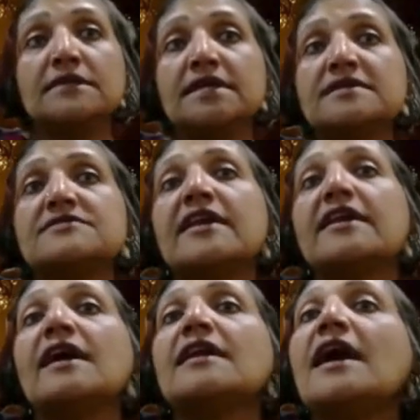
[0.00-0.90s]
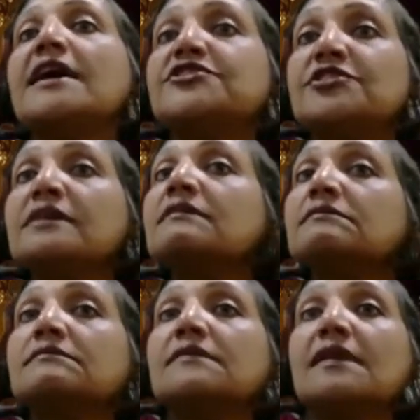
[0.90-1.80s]
is very unhygienic,
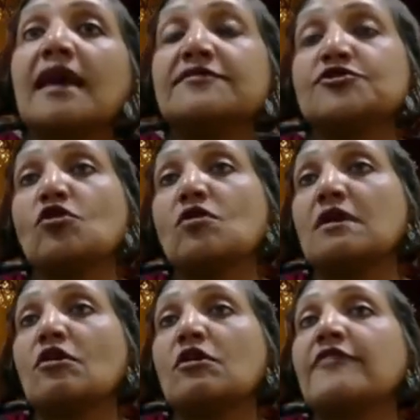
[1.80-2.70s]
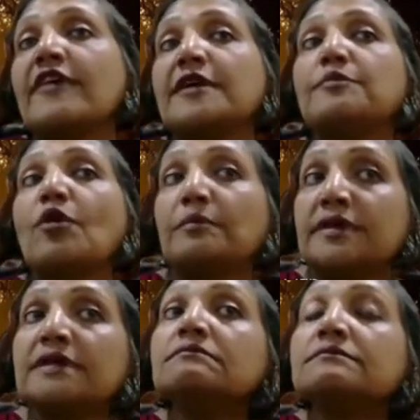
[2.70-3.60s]
livestock are not fed
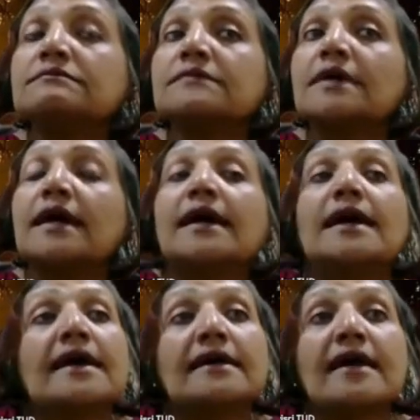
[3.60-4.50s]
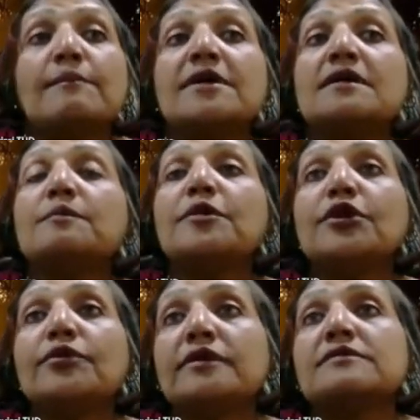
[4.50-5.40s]
properly. Chemical
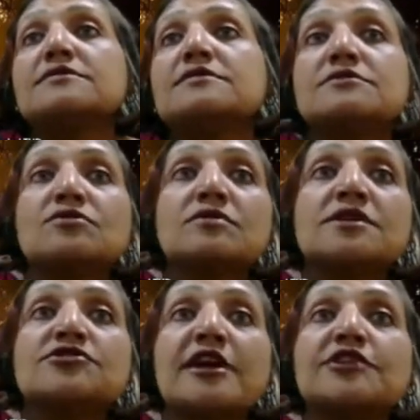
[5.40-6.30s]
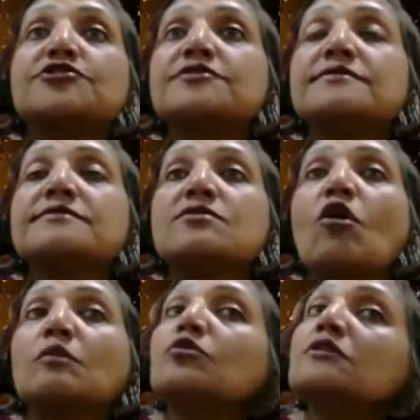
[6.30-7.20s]
pollutants, so injections,
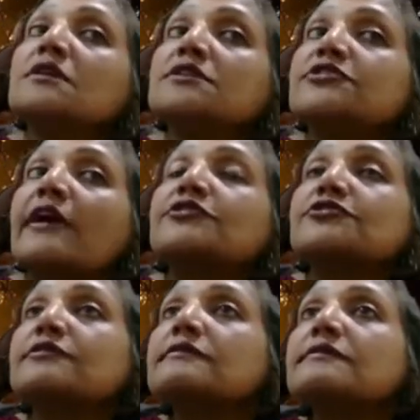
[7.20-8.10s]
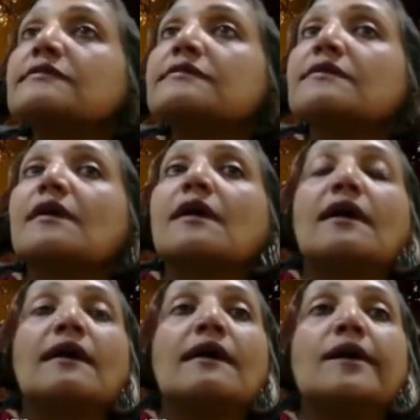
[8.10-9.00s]
hormonal injections,
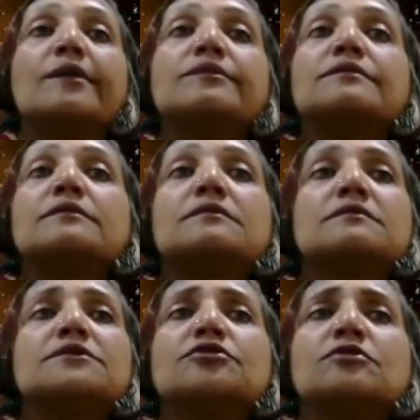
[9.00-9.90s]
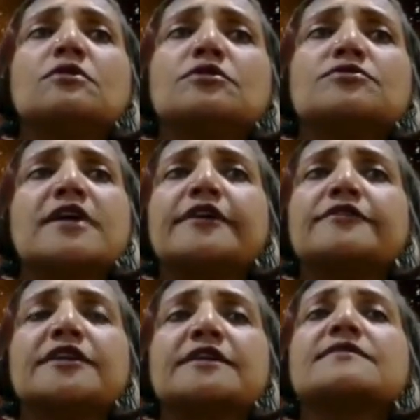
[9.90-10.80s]
those kind of
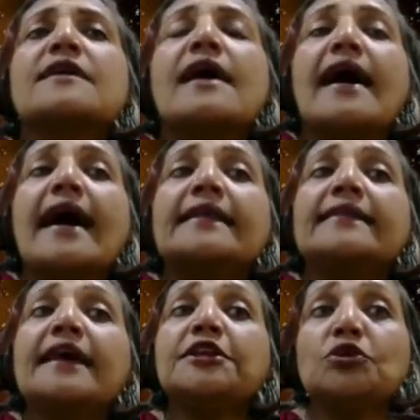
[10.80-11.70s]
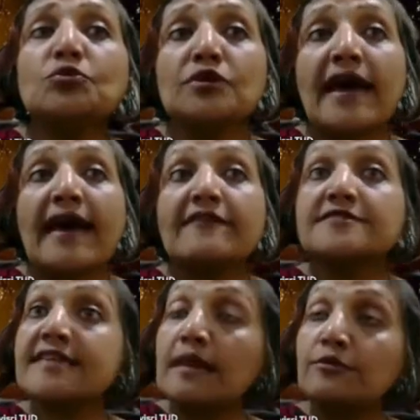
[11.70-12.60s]
things. And then you would have
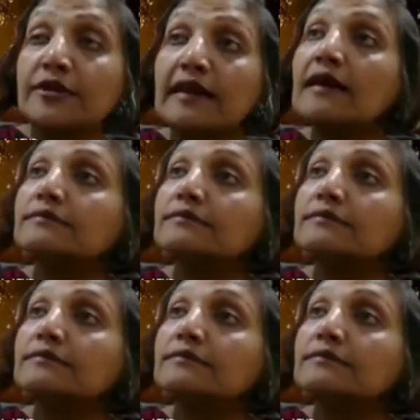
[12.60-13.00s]
salmonella